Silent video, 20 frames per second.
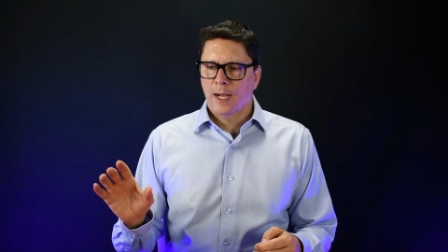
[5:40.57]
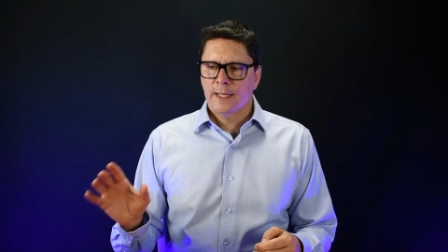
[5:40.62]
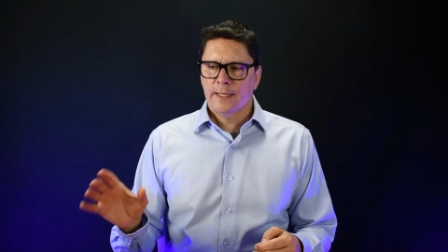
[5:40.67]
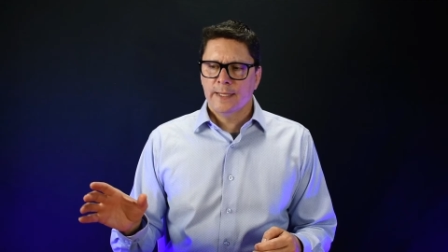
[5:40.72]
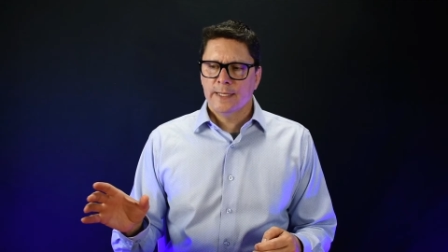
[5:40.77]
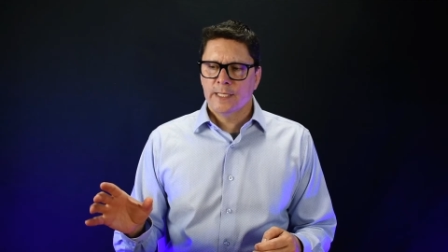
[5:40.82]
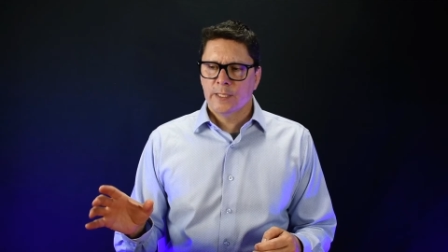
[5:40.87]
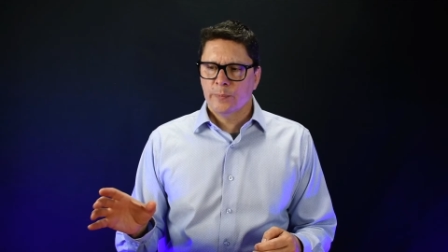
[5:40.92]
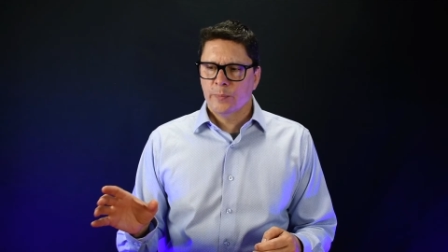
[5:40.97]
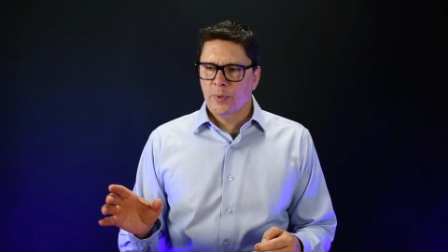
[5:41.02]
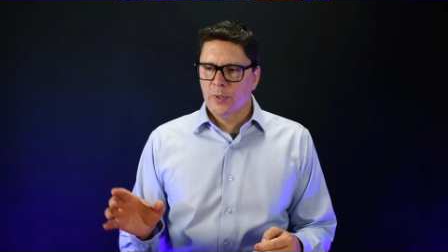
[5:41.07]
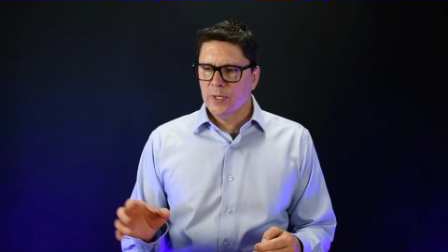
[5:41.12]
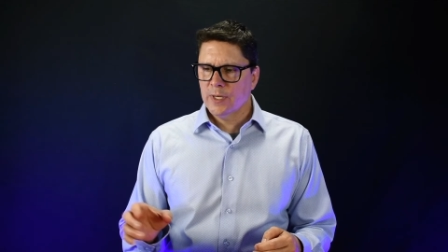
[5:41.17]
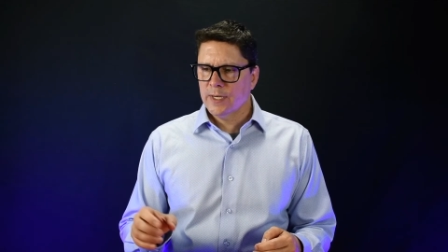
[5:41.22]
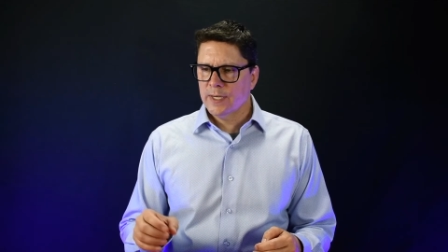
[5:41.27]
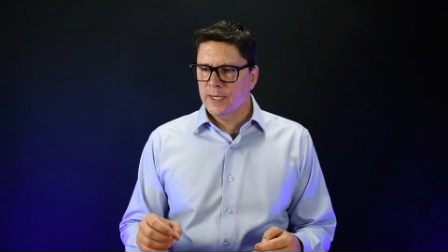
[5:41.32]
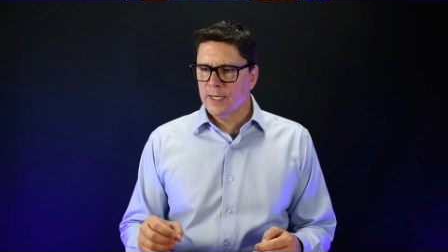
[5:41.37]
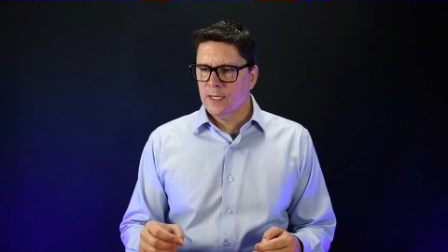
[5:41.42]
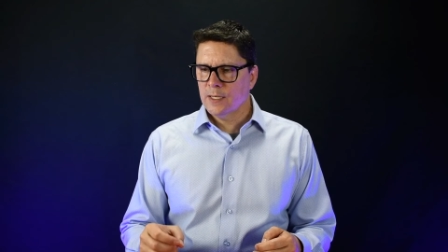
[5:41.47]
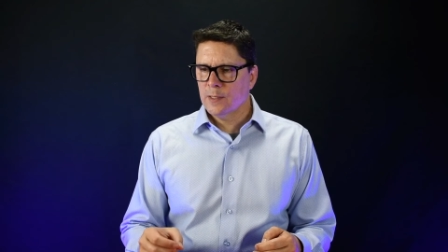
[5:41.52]
like to put
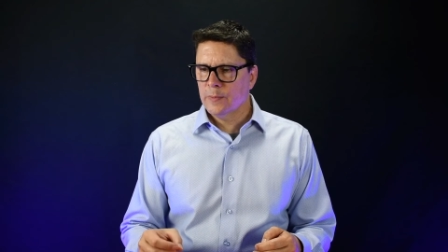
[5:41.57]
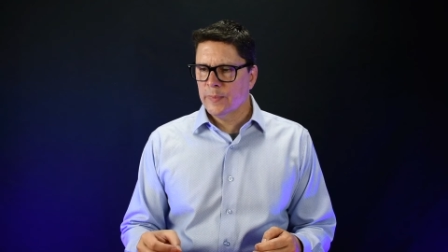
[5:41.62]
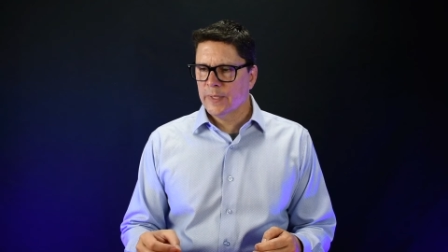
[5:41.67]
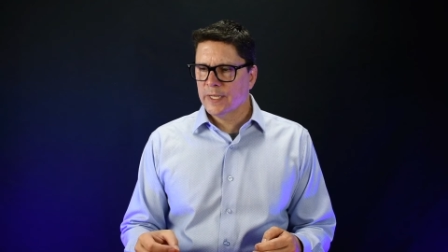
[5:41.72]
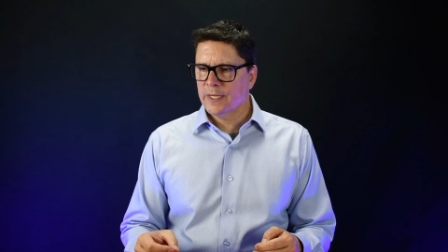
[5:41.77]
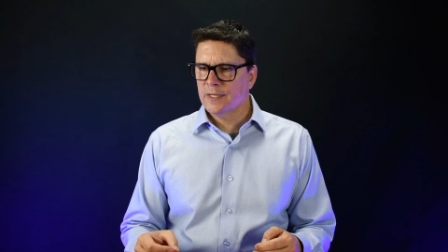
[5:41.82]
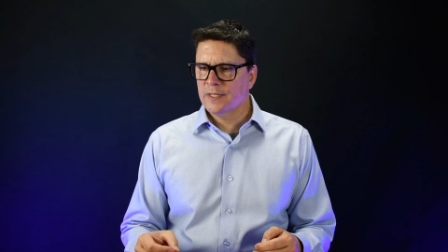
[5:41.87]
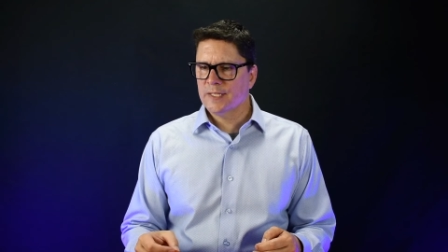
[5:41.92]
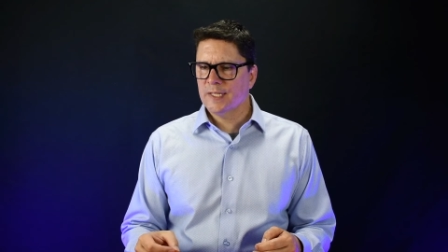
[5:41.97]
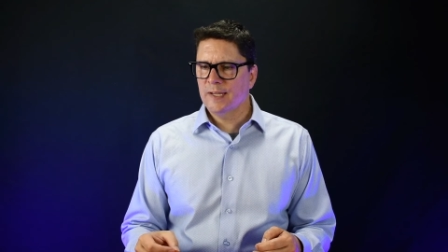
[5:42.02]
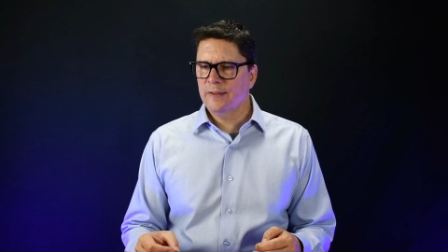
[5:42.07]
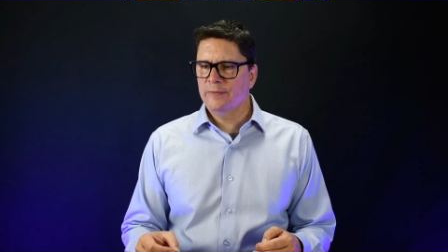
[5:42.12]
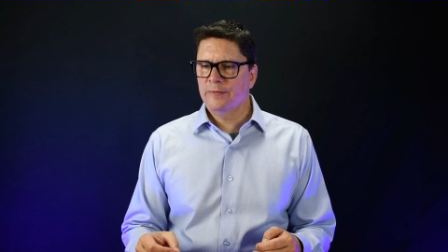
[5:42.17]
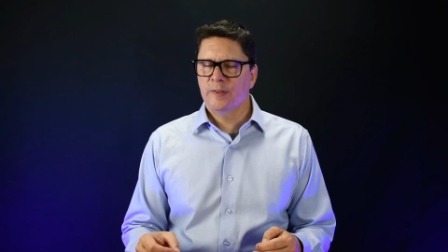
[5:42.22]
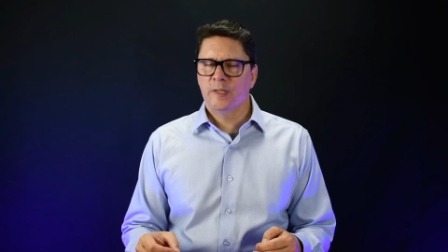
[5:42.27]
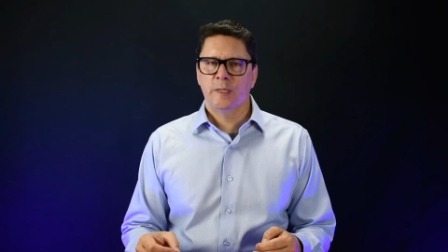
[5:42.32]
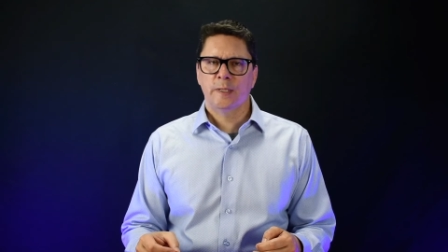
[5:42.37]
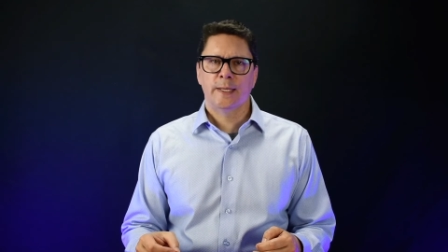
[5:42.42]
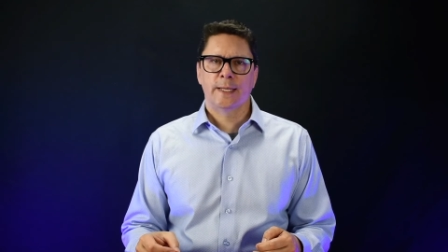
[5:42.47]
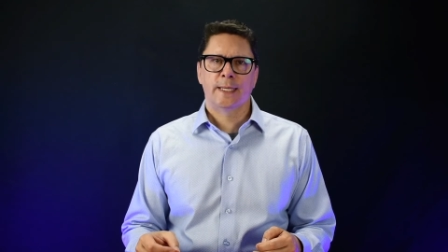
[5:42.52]
it here because I
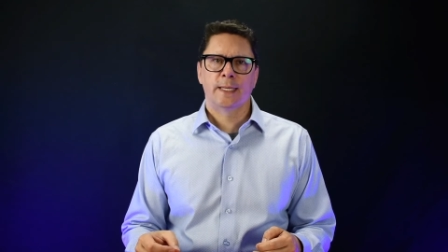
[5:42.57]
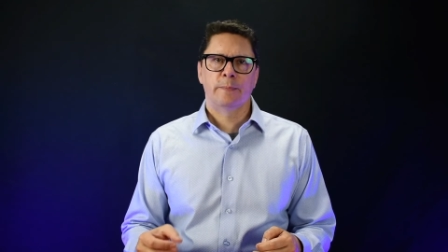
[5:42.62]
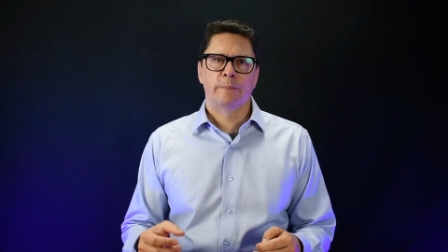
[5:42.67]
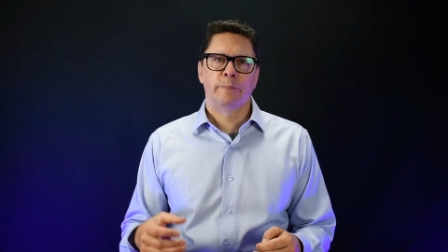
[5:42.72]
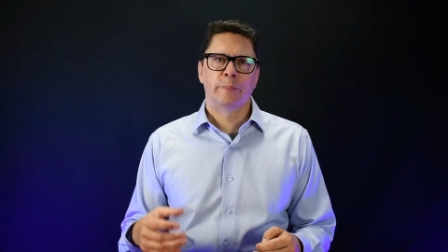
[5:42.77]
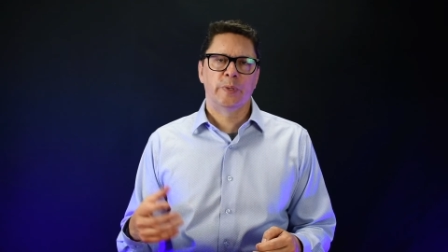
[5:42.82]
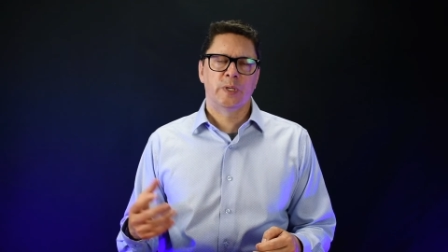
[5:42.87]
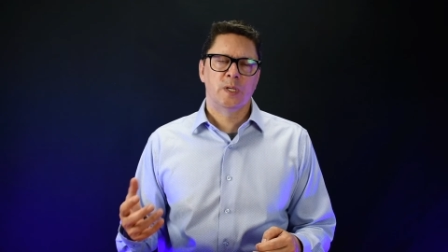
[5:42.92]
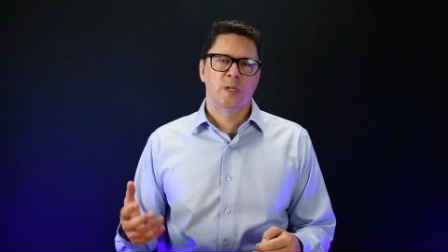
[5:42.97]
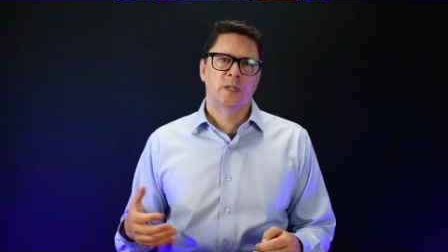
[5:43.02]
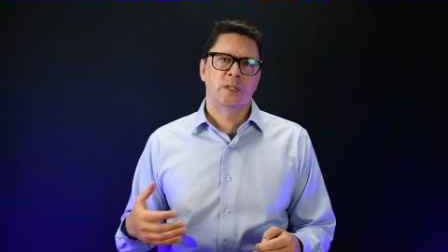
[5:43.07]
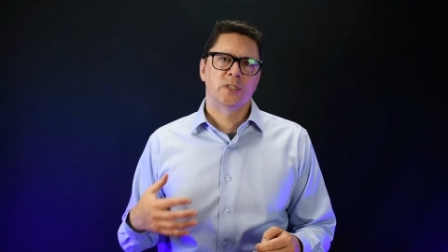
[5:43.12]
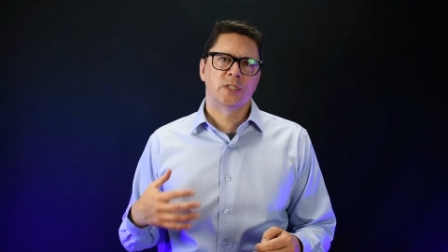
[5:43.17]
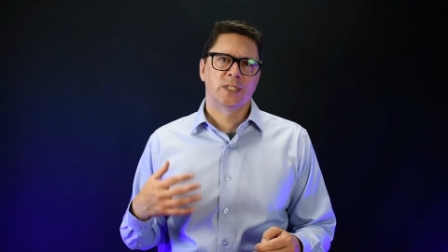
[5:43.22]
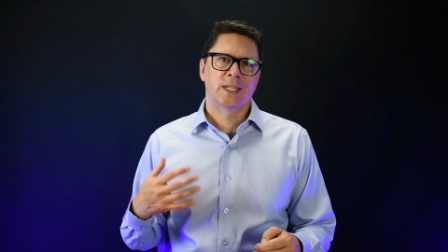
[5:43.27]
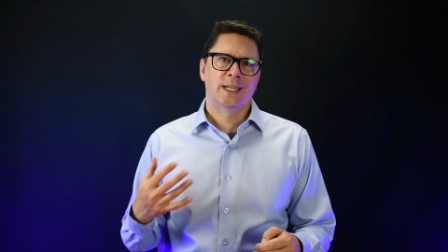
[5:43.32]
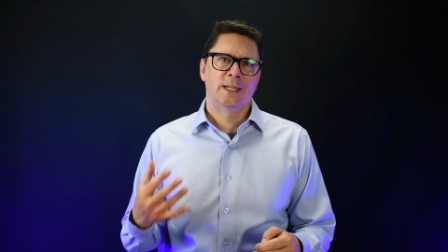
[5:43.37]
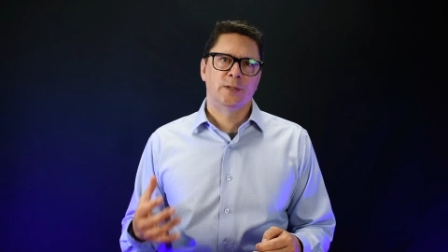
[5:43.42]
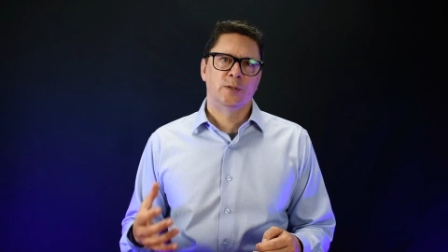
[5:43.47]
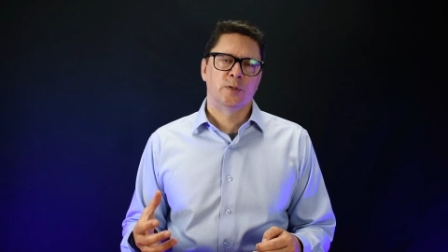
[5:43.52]
feel like it builds
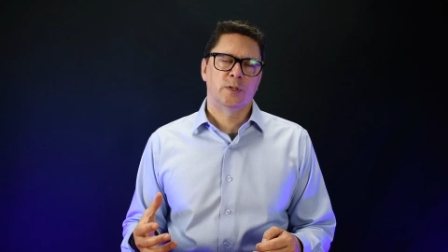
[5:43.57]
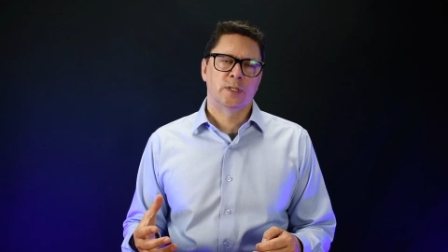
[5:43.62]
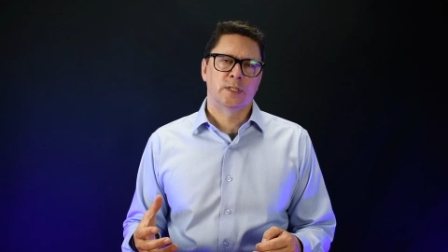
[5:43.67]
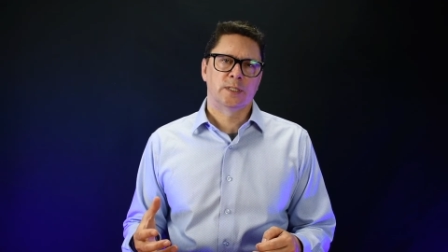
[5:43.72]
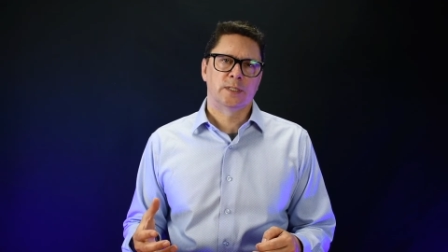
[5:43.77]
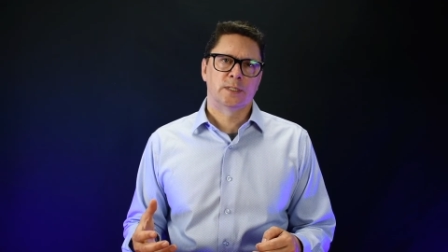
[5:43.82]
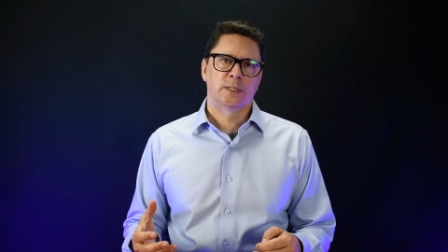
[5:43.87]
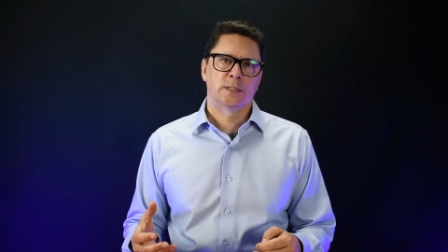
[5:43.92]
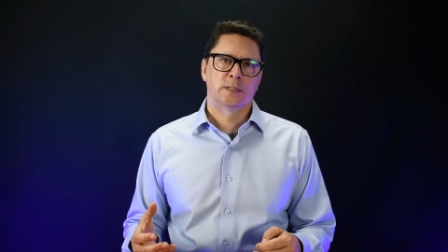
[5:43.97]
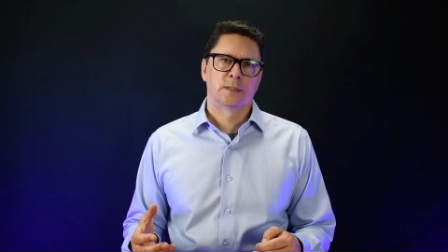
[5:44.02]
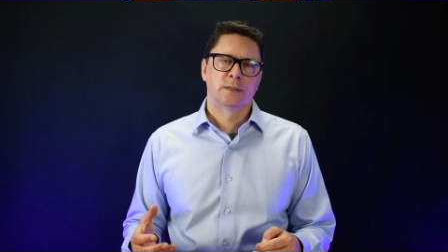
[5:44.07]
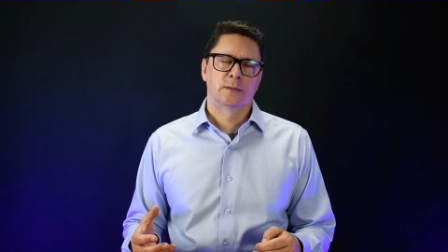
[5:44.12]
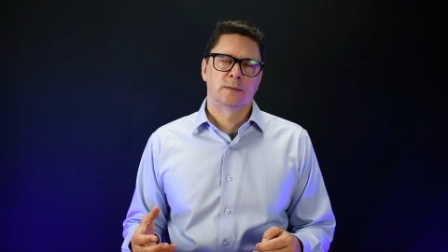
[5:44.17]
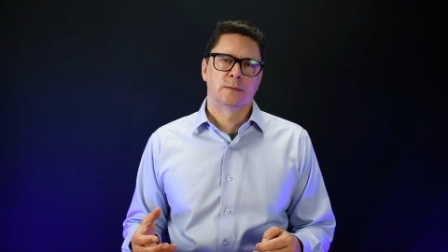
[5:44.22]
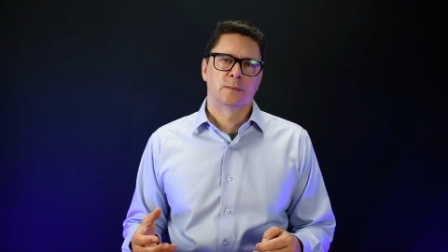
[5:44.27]
interest.